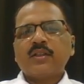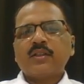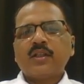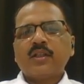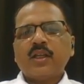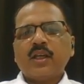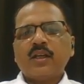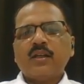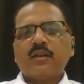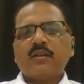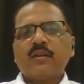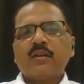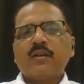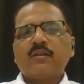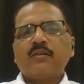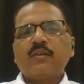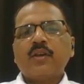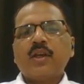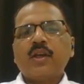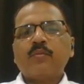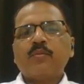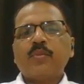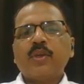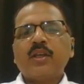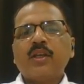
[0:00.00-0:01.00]
Then
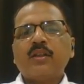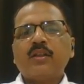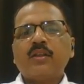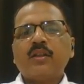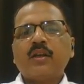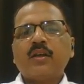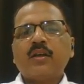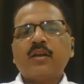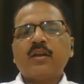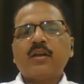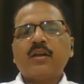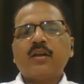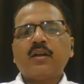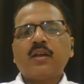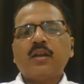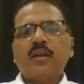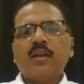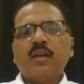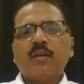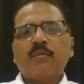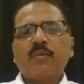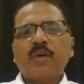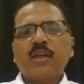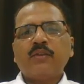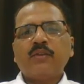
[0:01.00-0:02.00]
we are paying the
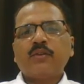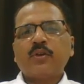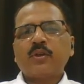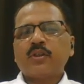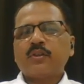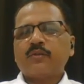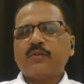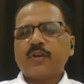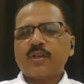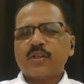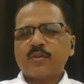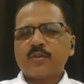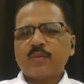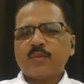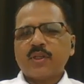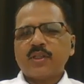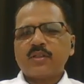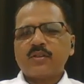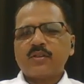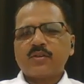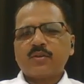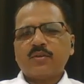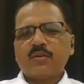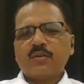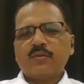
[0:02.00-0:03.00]
EMI for the first
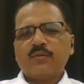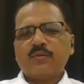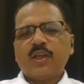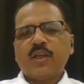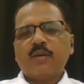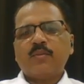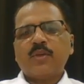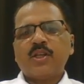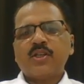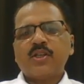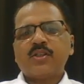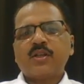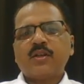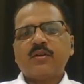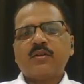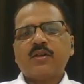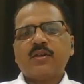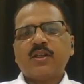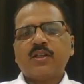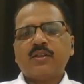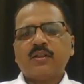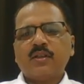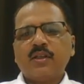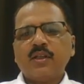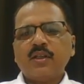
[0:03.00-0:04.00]
month. So we have mentioned
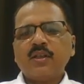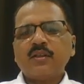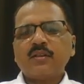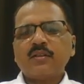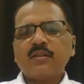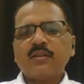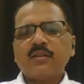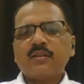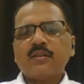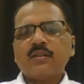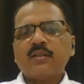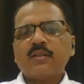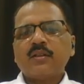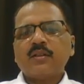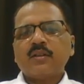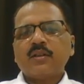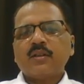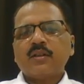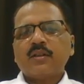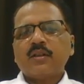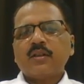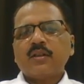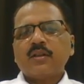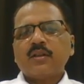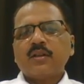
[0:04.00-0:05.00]
B3.
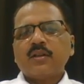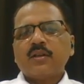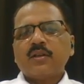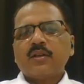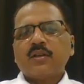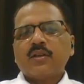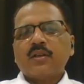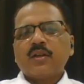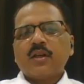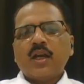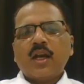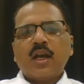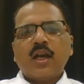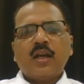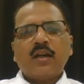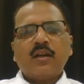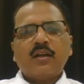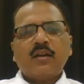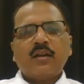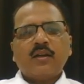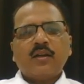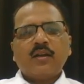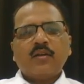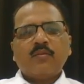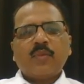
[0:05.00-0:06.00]

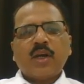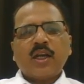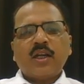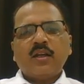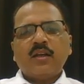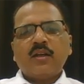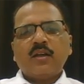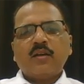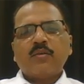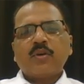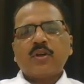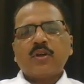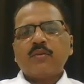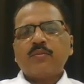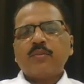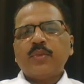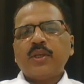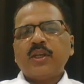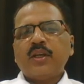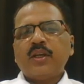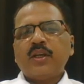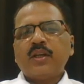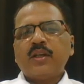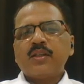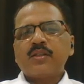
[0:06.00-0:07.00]
And my number of
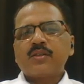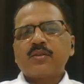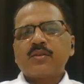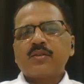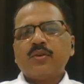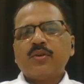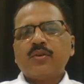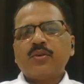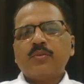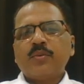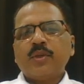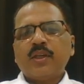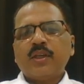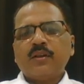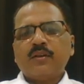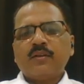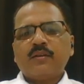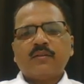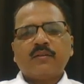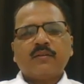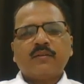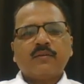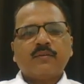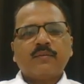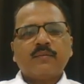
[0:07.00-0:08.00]
period is going to be
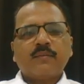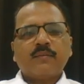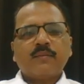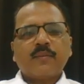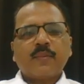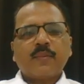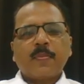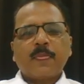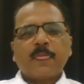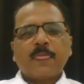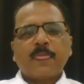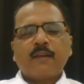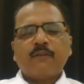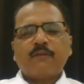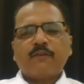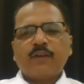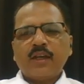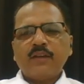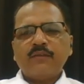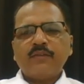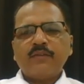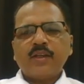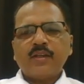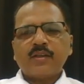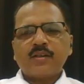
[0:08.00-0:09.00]

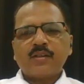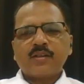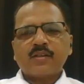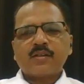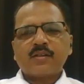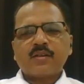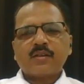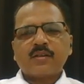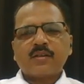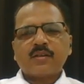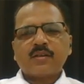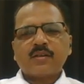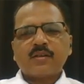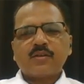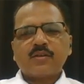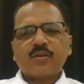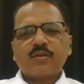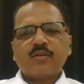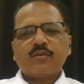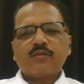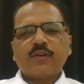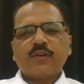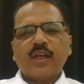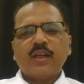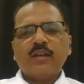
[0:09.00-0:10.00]
5 years.
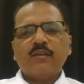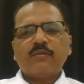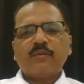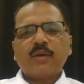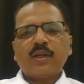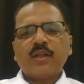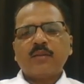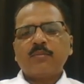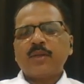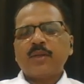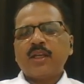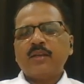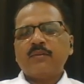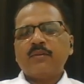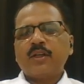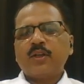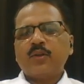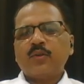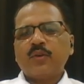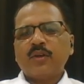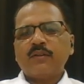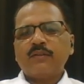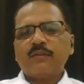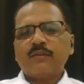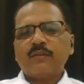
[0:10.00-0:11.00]
So 5 multiplied by
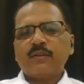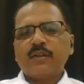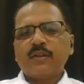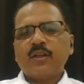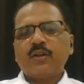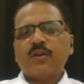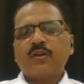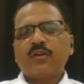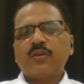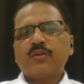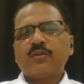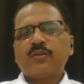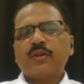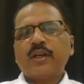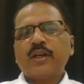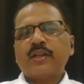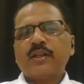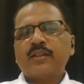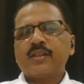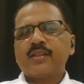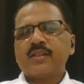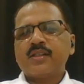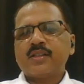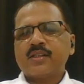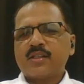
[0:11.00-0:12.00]
12 in order to
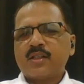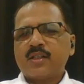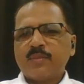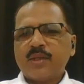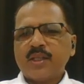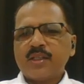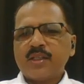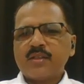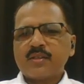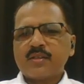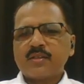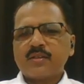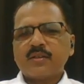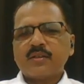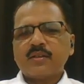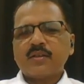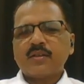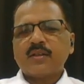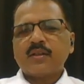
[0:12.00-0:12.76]
get the 60 months.